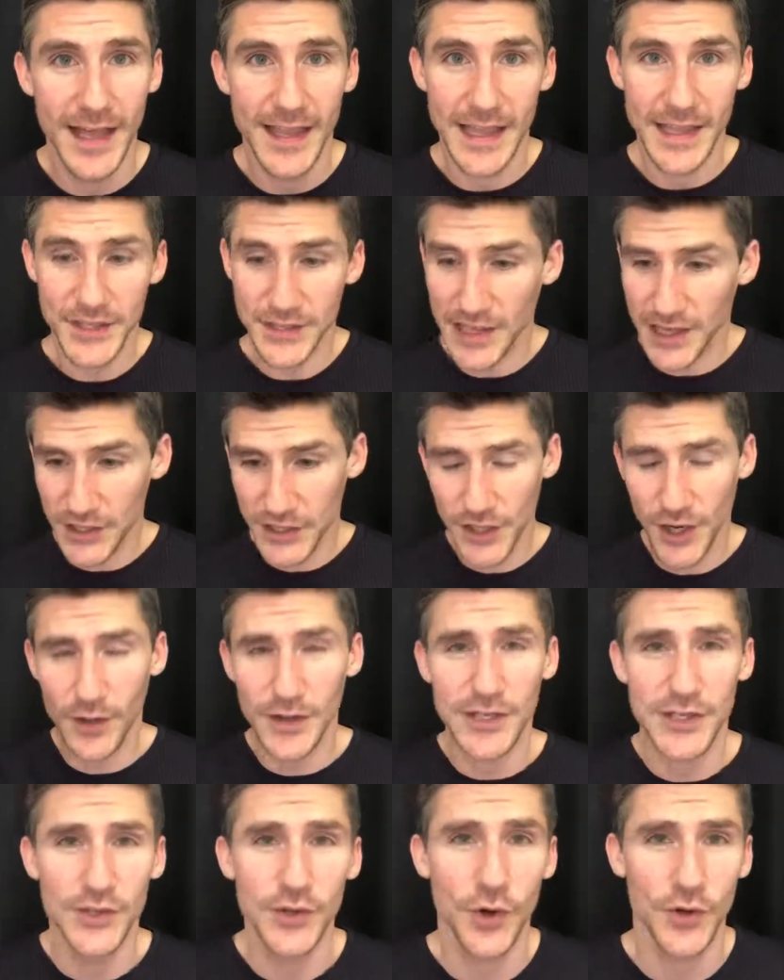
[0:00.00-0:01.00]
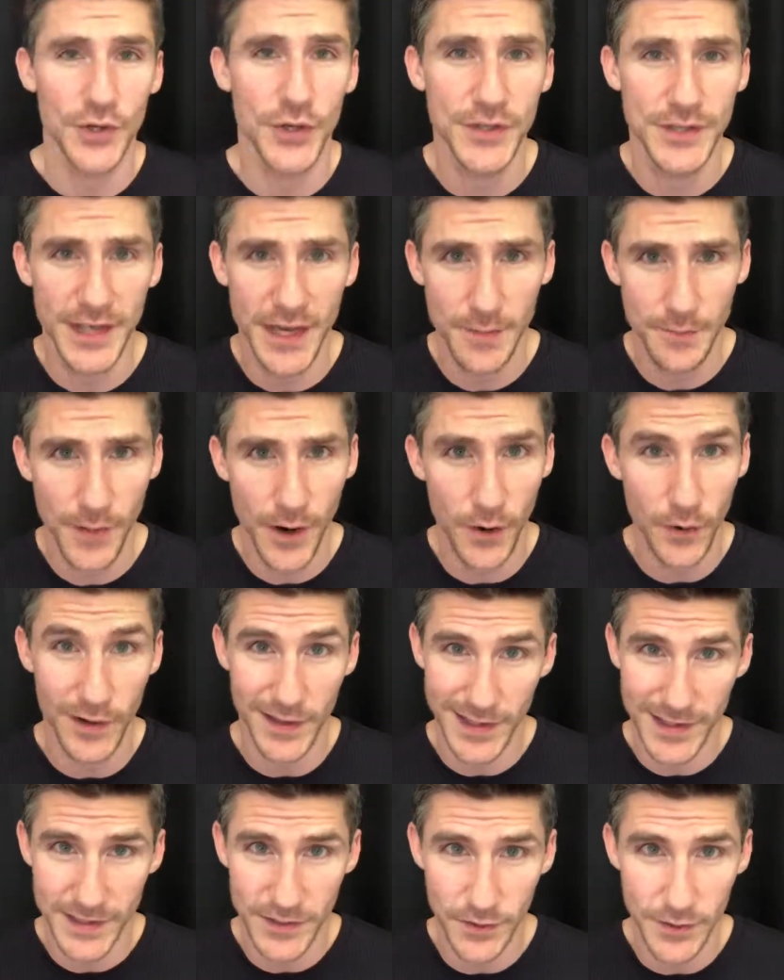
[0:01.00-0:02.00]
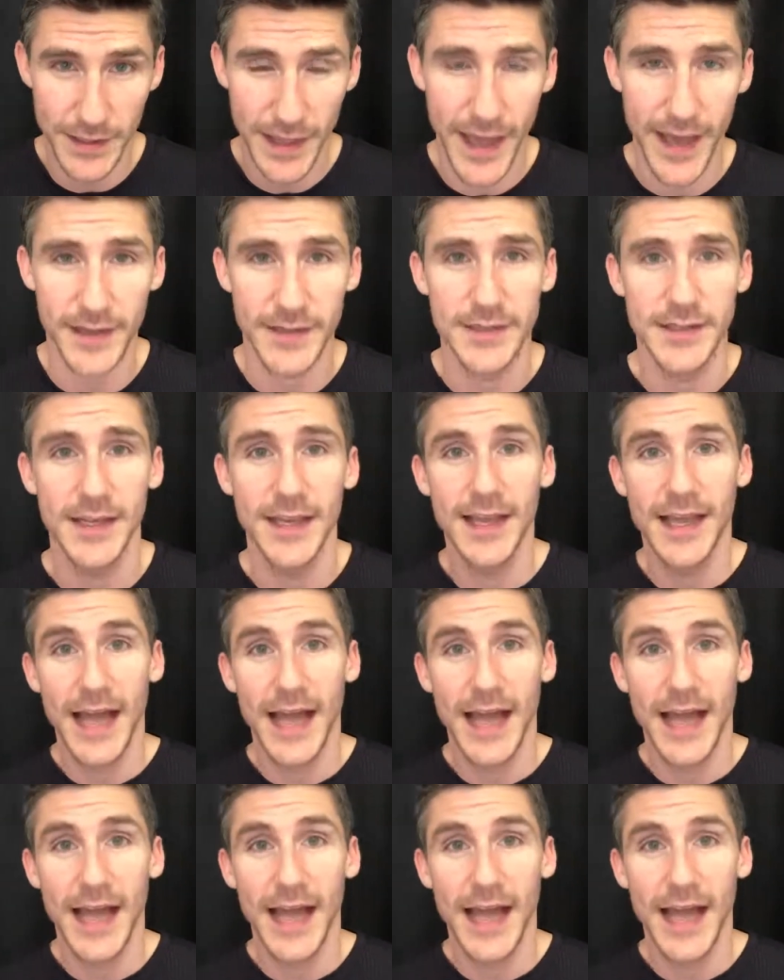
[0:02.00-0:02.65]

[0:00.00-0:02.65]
That child is not Usain Bolt, at least not yet.